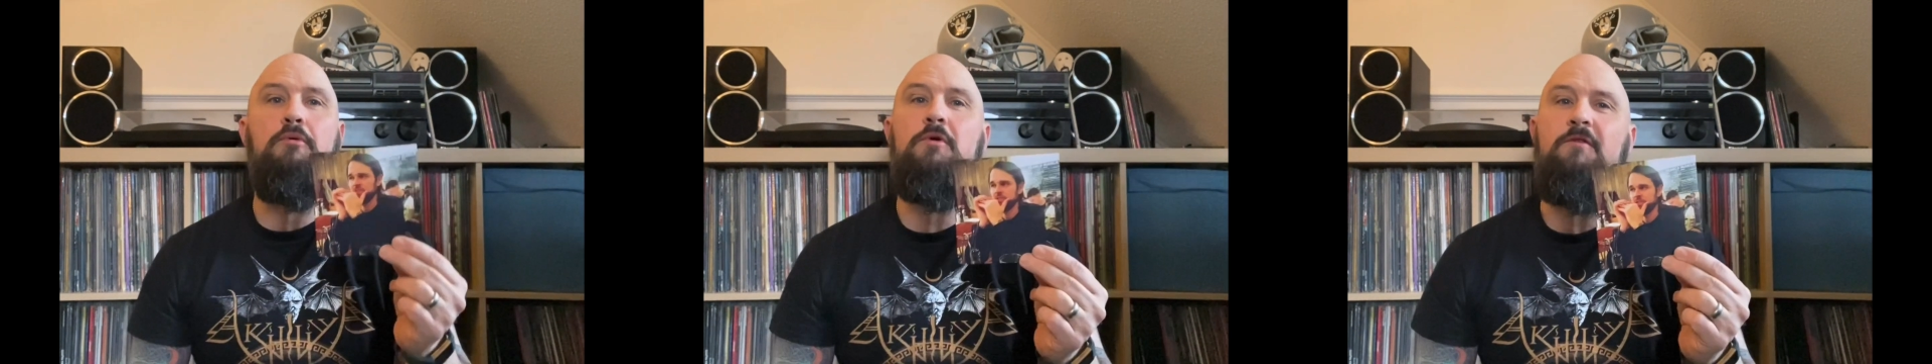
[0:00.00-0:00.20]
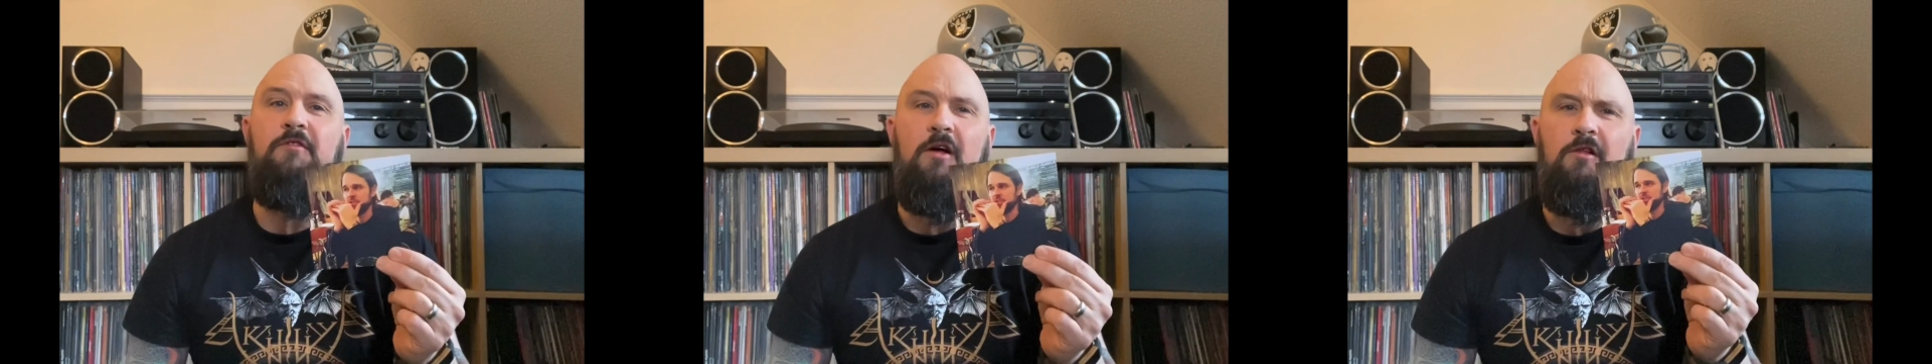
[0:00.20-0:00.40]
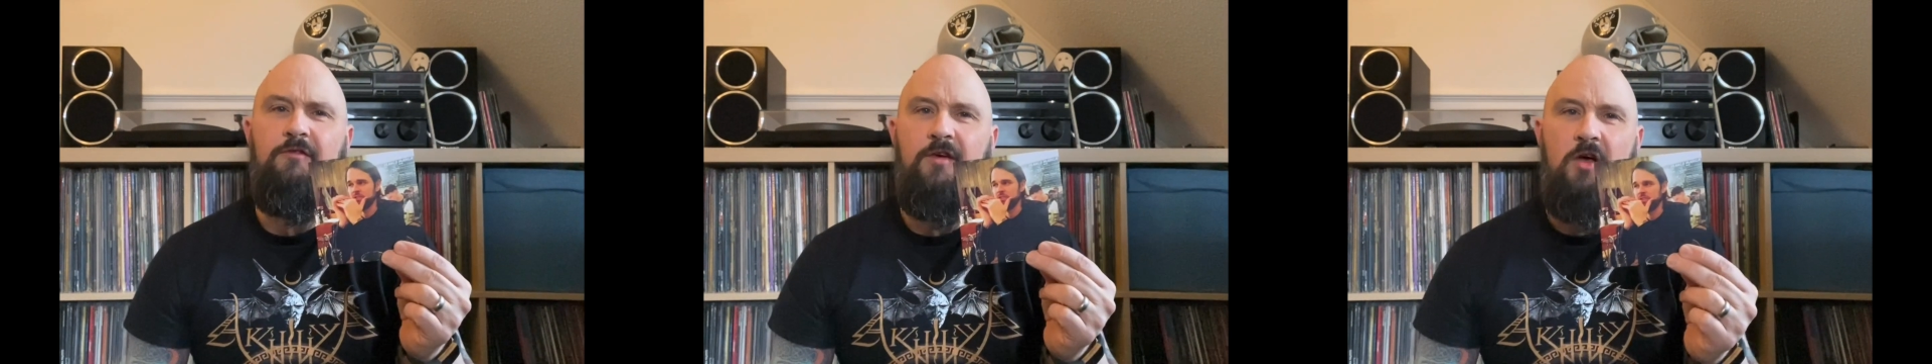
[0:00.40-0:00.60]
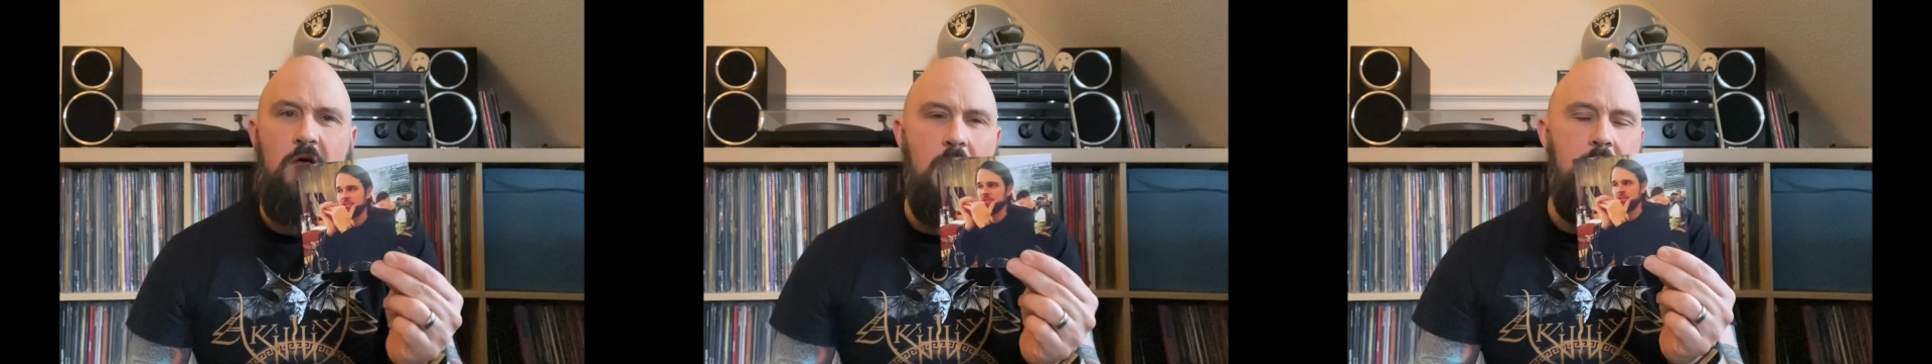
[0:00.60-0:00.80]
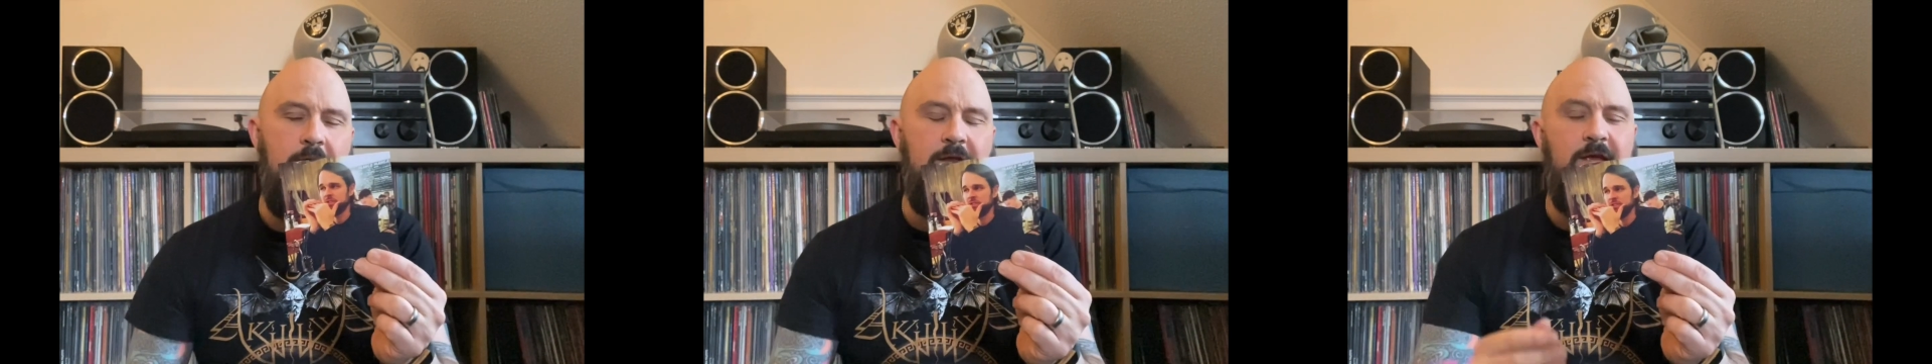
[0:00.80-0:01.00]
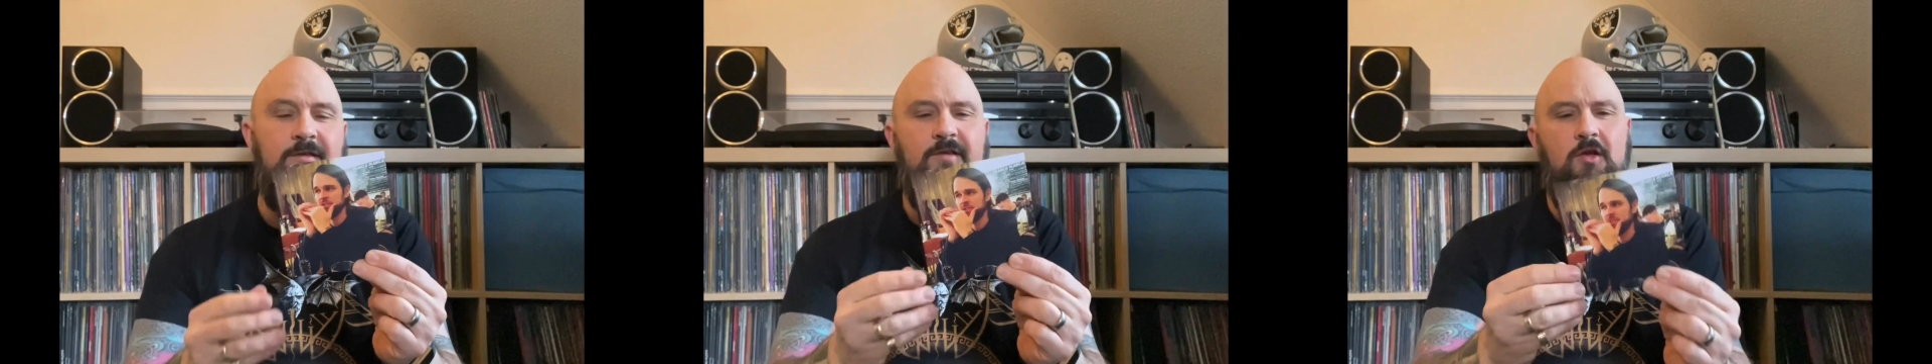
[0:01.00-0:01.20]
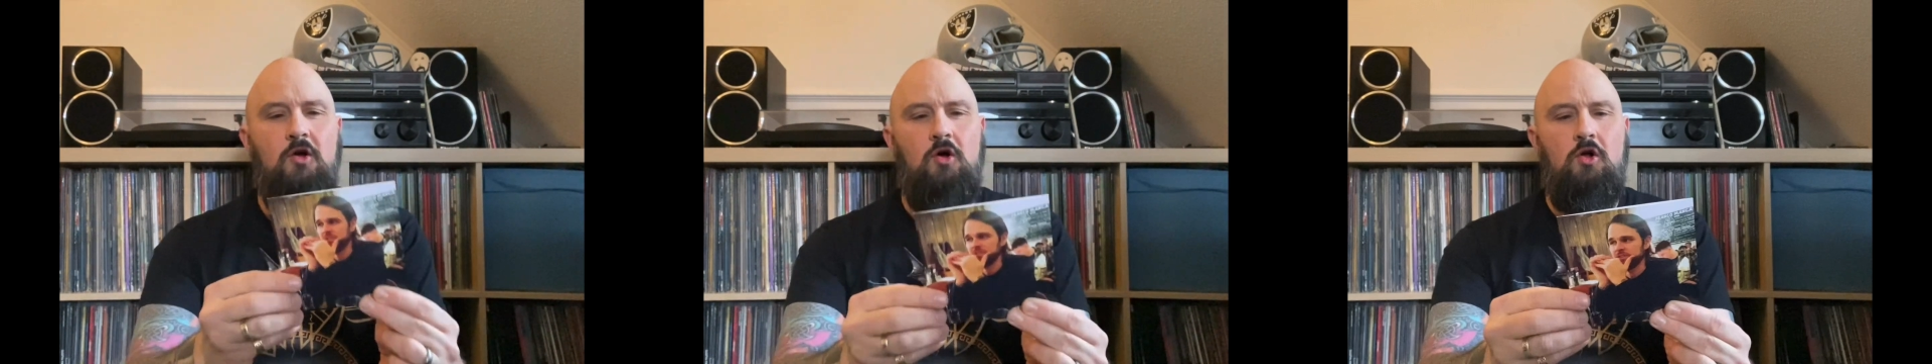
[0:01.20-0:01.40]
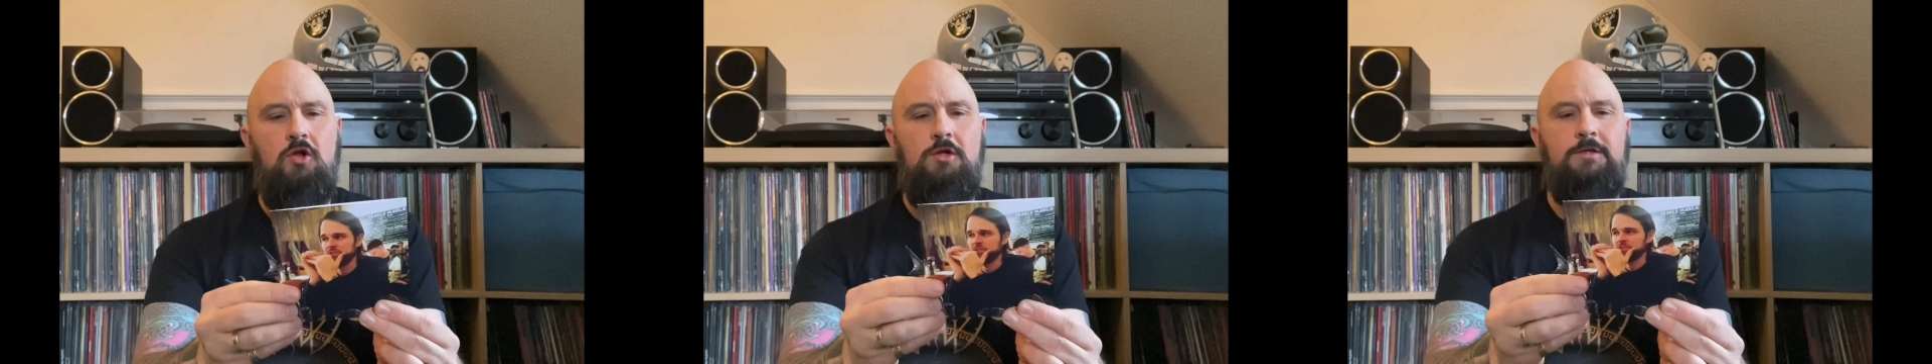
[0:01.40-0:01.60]
Revolver, it is
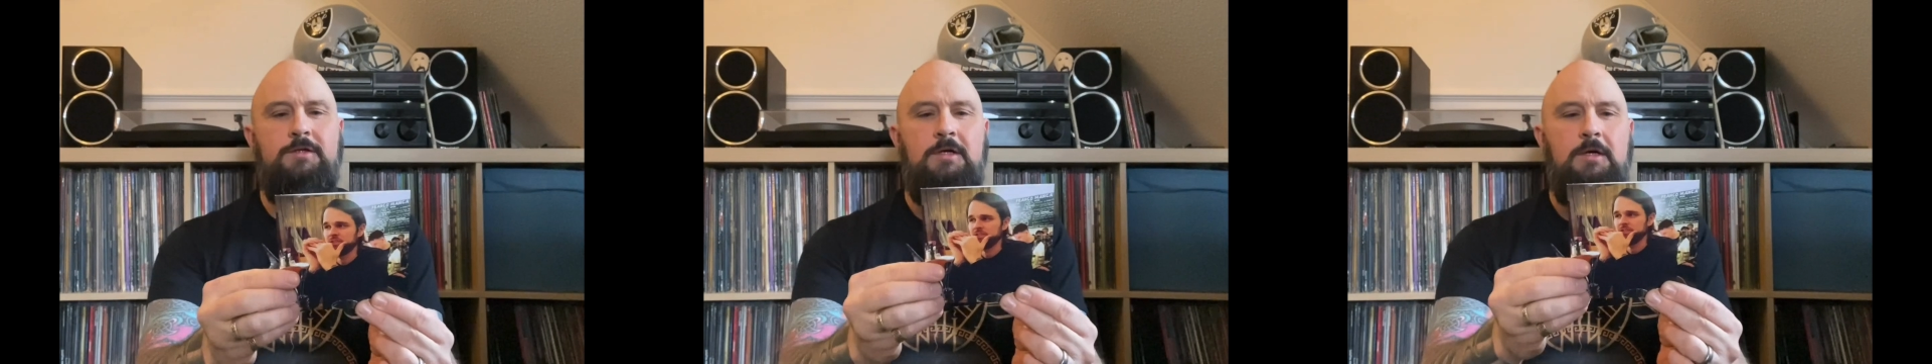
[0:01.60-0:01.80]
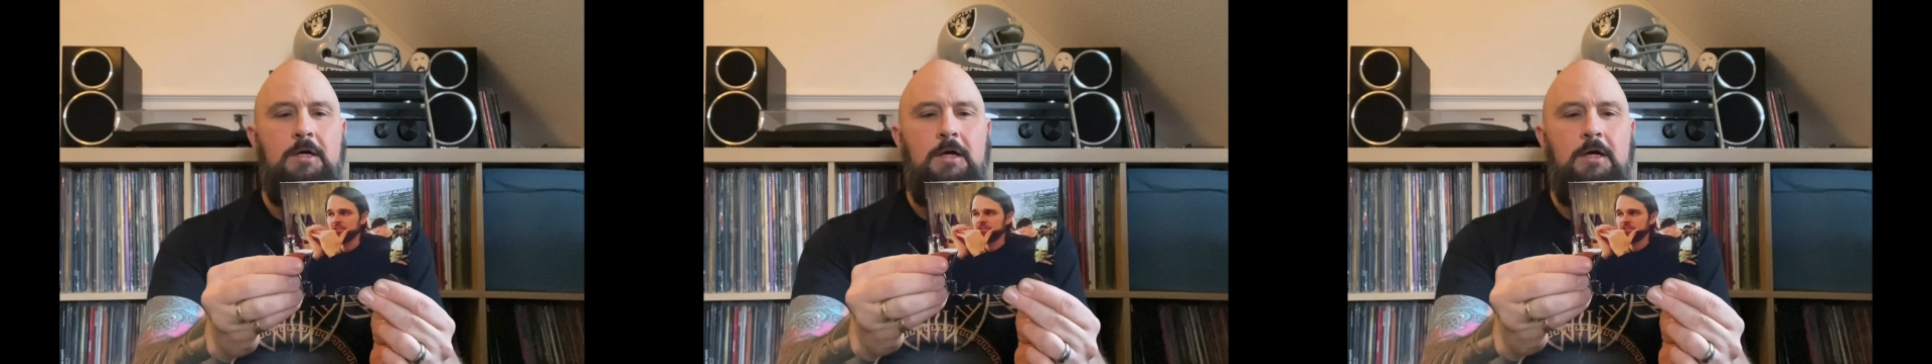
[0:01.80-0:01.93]
called.